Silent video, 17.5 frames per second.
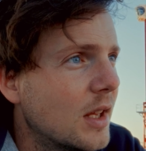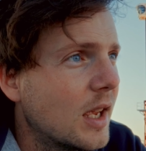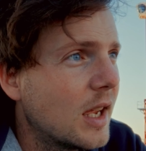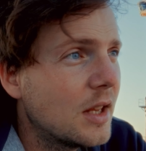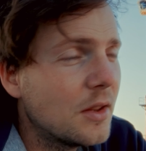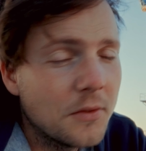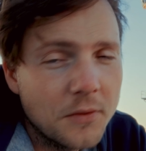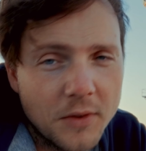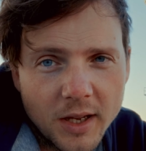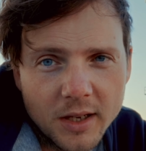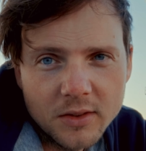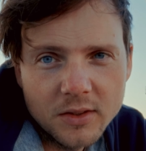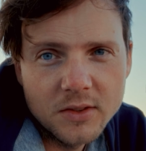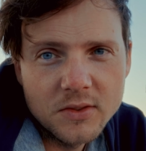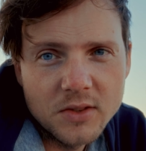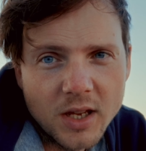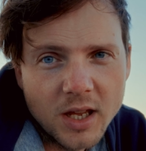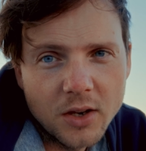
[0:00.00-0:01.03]
And the fact
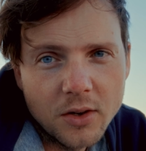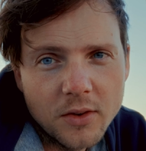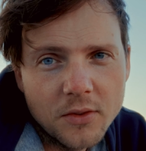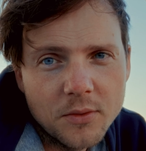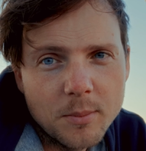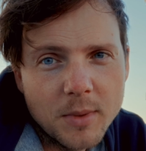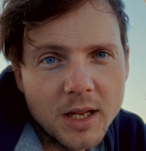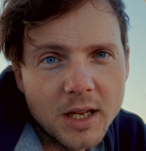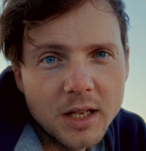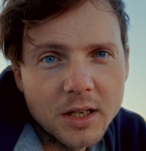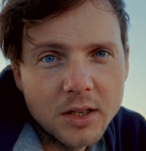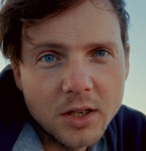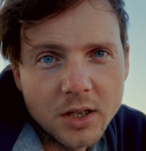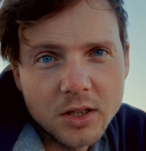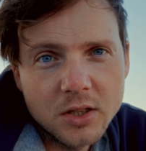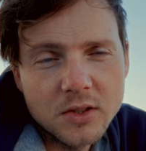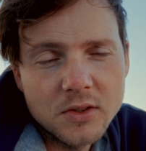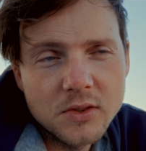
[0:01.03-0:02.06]
that it's RF mount,
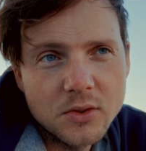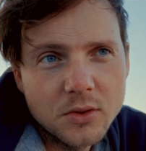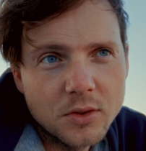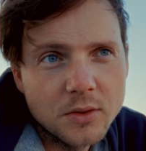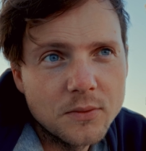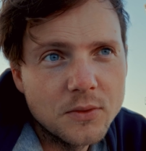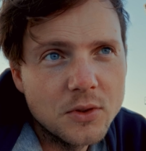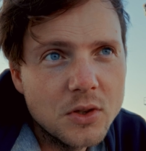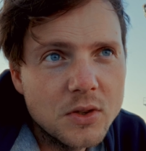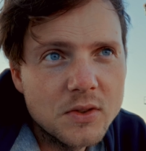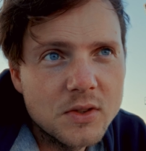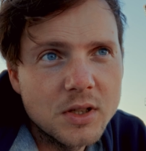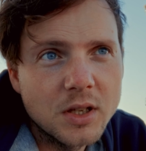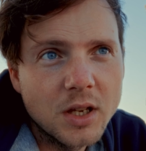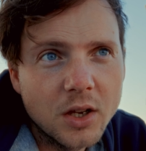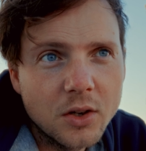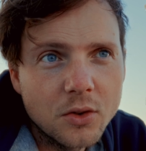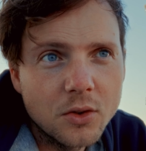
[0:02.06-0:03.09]
I can sort of use
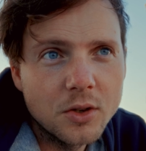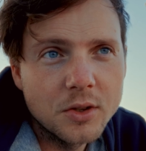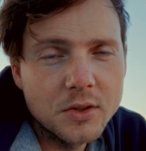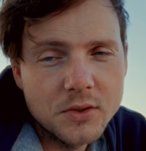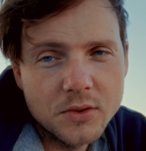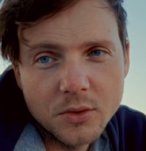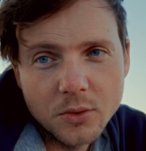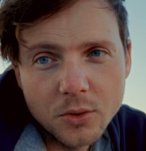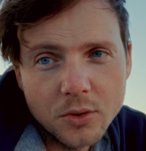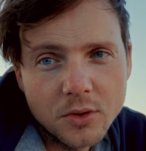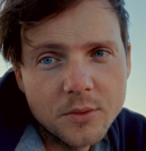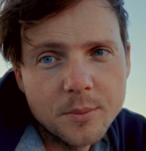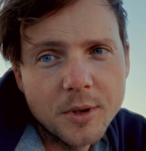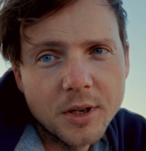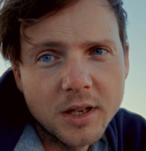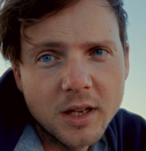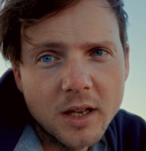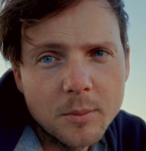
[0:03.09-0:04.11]
it across all of
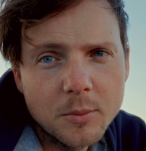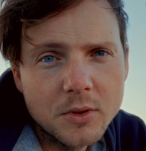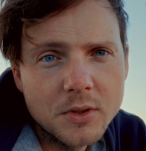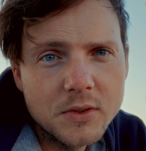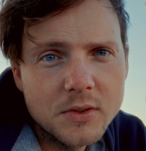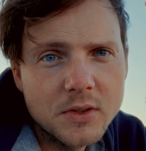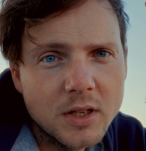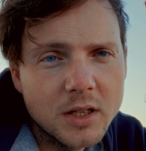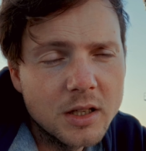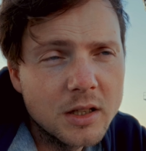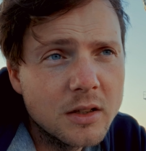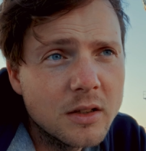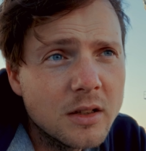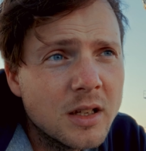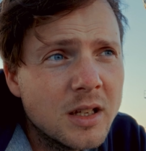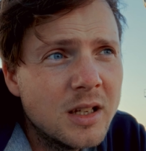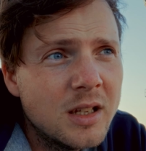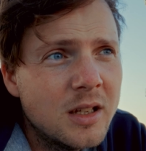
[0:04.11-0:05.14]
my cameras and
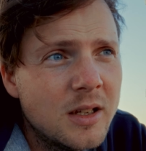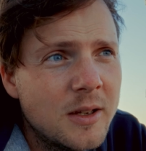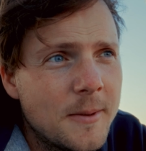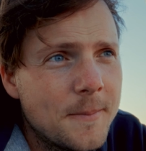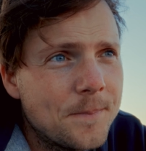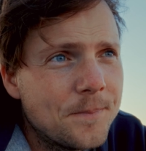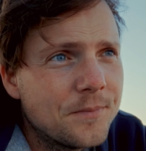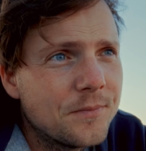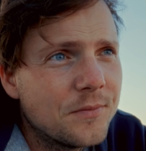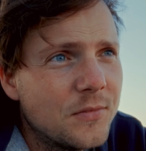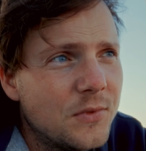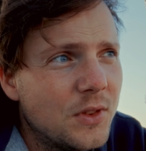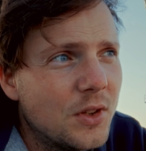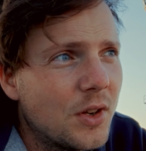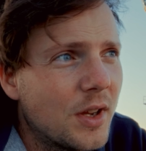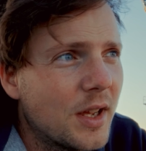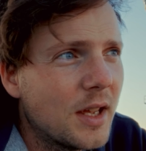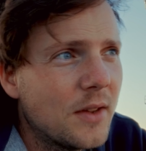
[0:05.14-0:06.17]

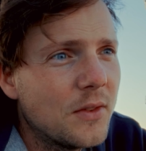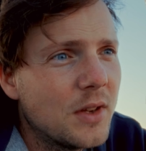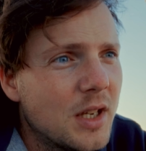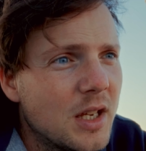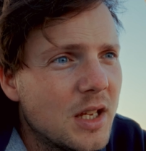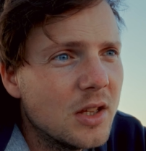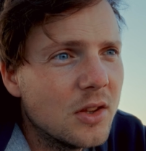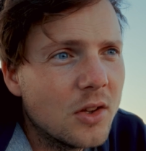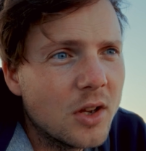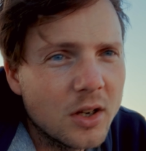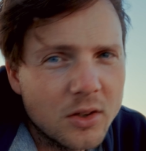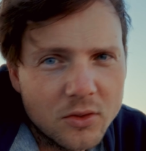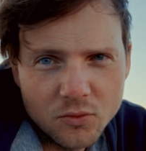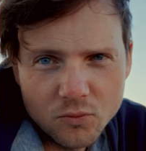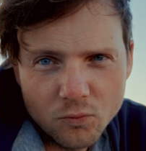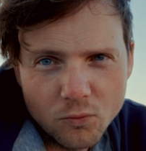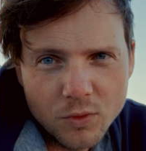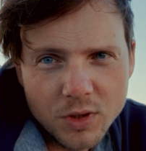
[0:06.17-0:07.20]
not have any like
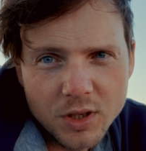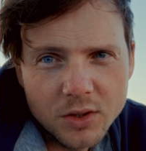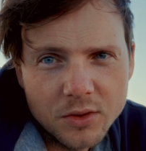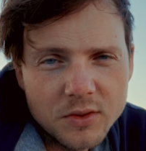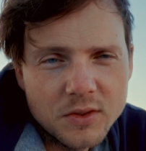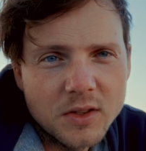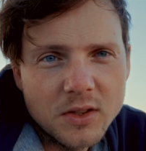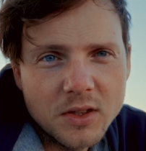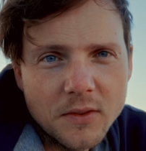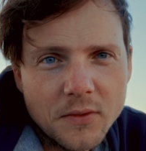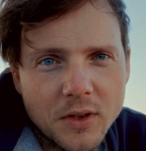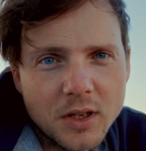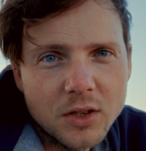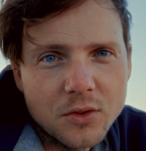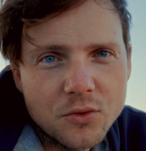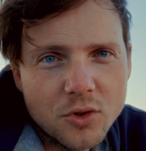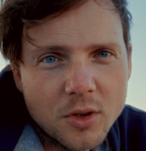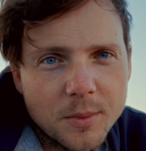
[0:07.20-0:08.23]
real
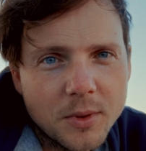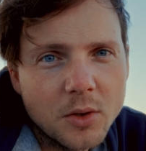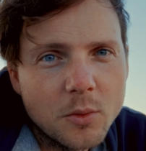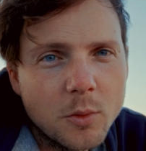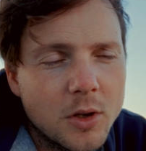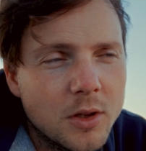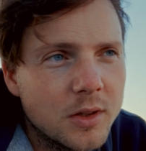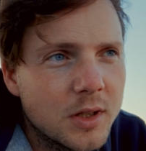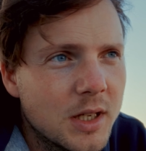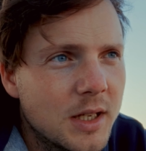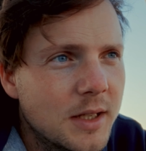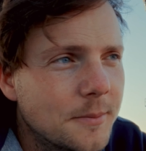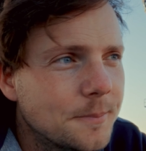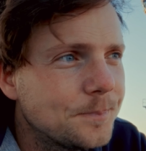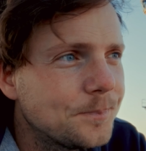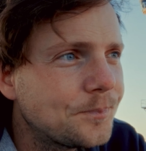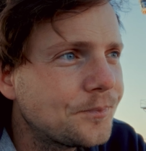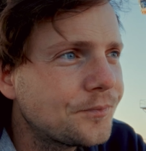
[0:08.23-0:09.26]
significant drop in quality.
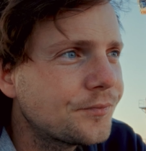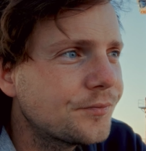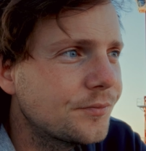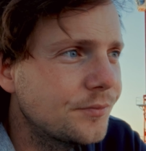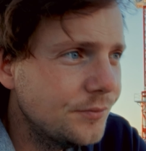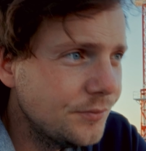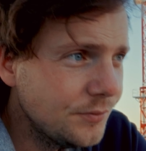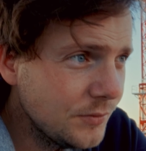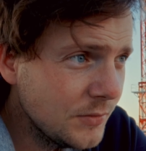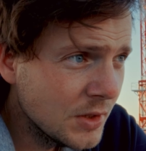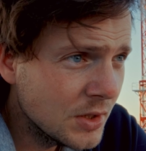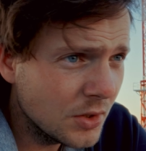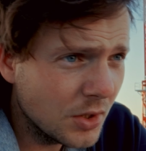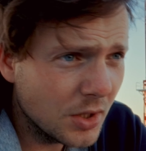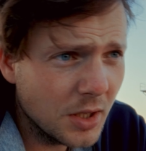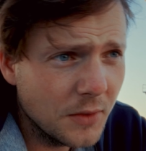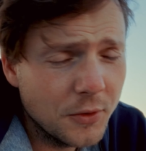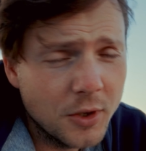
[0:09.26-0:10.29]

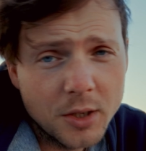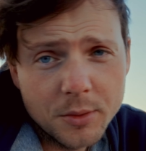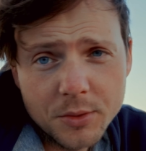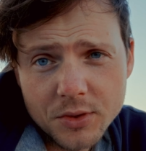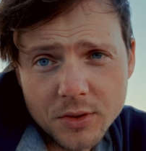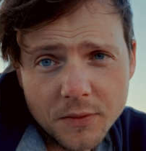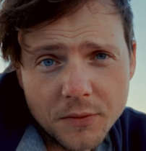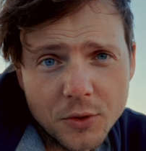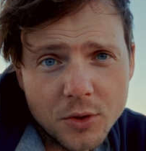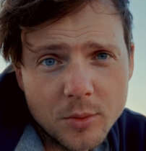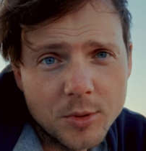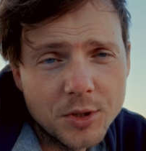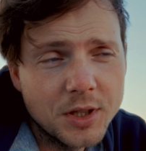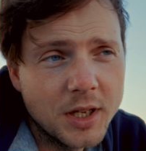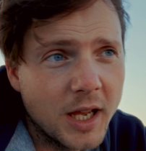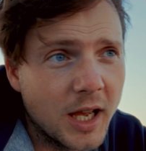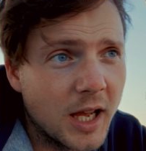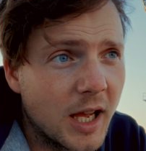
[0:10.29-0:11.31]
Like if I was to film on
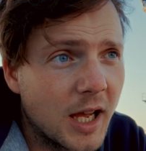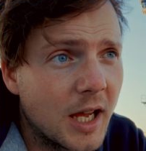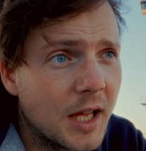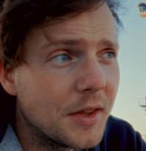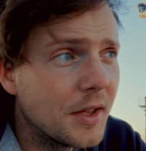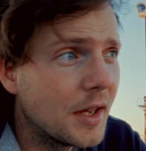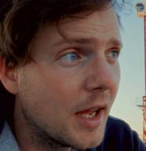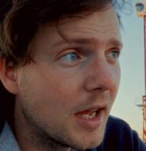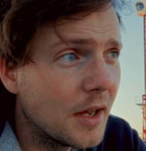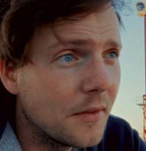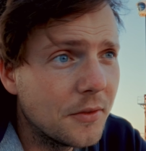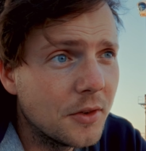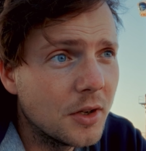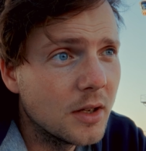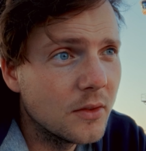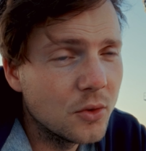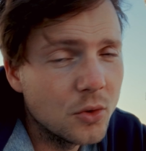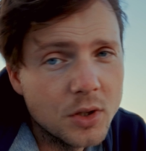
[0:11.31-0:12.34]
the R, the
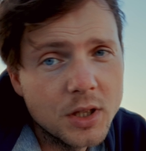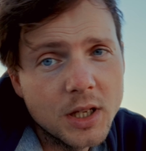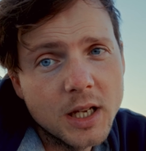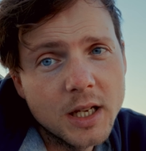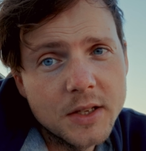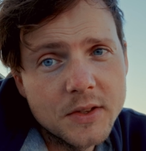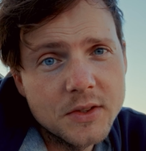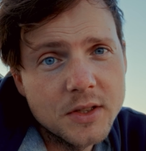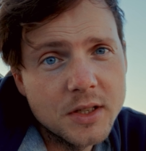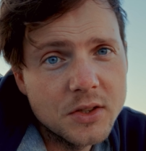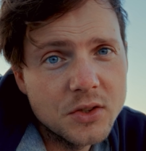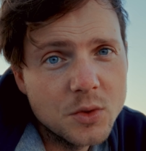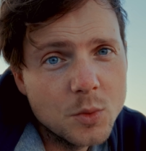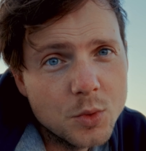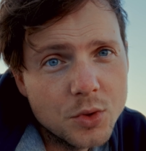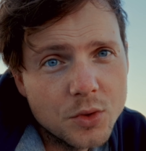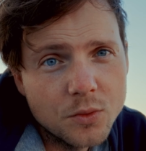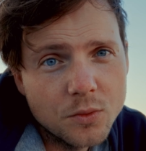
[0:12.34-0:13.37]
R5 or the R6,
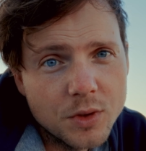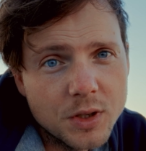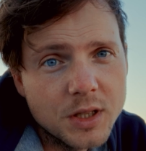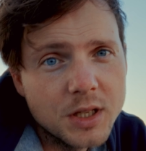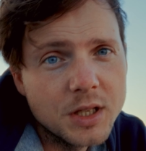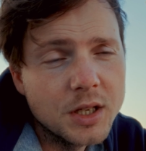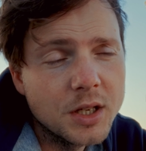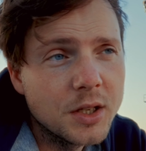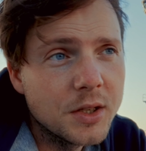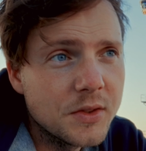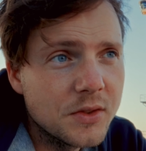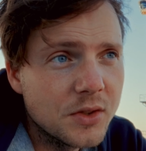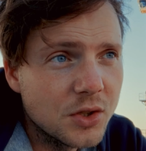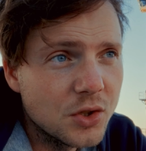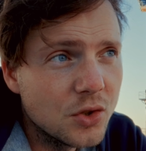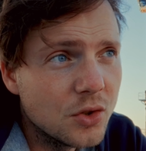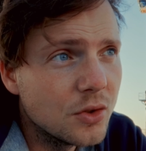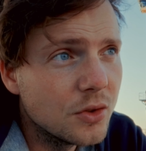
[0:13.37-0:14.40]
you wouldn't really notice a
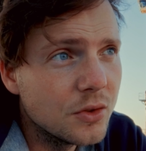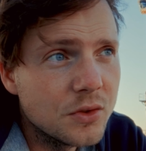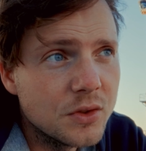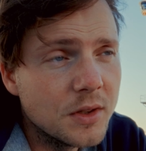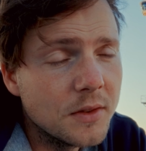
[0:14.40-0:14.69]
huge